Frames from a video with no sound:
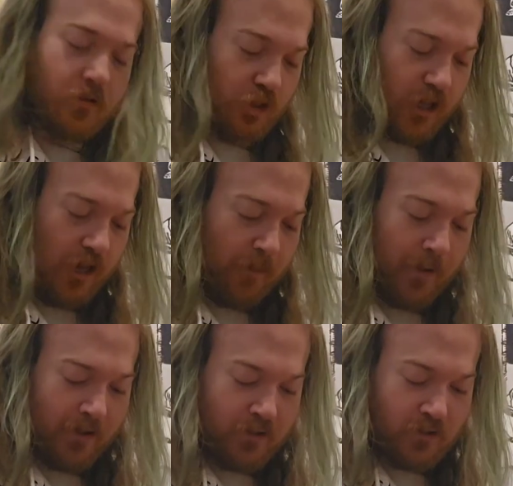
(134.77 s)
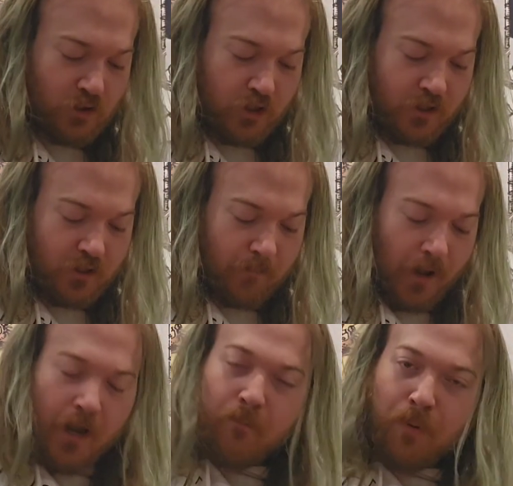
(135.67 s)
shape. It's just the
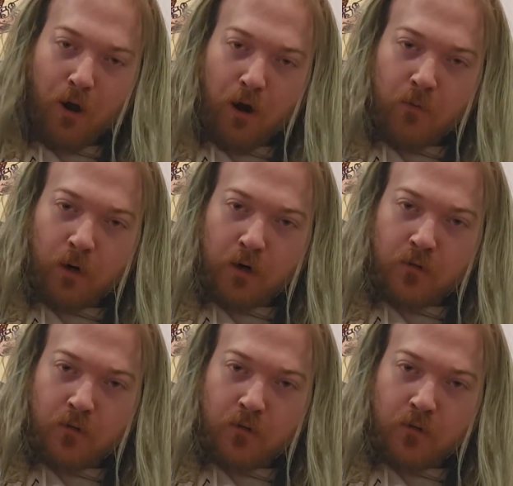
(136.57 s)
bottom part where